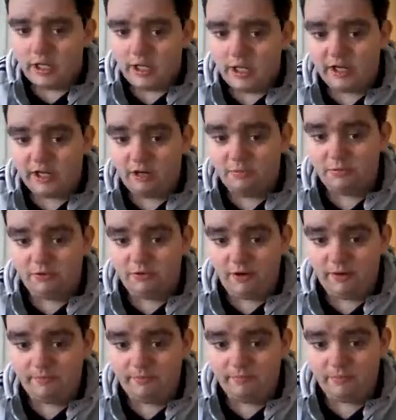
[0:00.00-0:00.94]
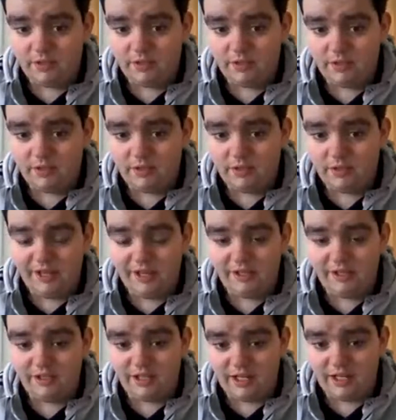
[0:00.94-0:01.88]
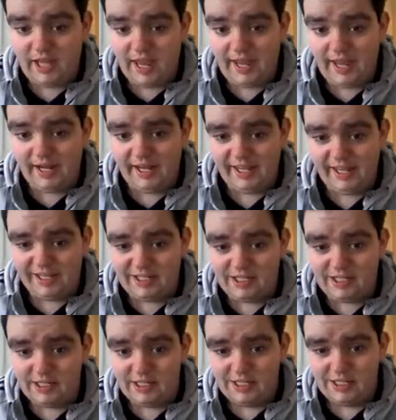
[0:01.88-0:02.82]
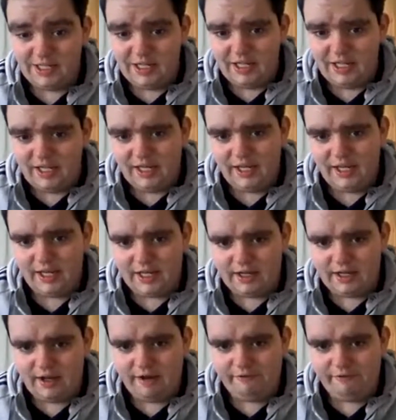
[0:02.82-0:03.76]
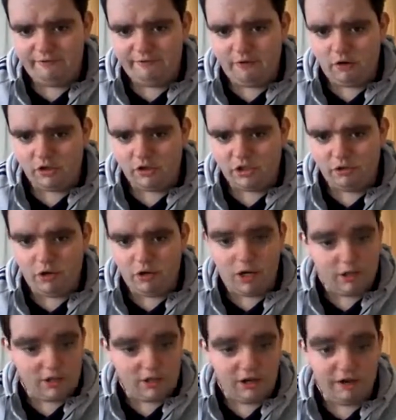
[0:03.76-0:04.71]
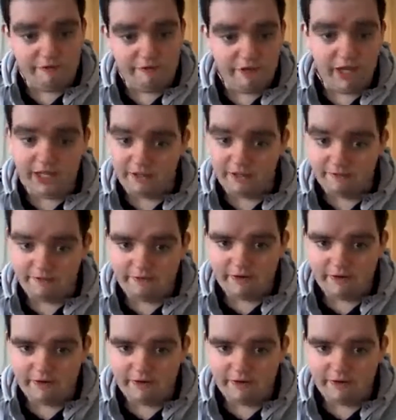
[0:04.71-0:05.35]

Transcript: It comes from the Gaelic for the water of life.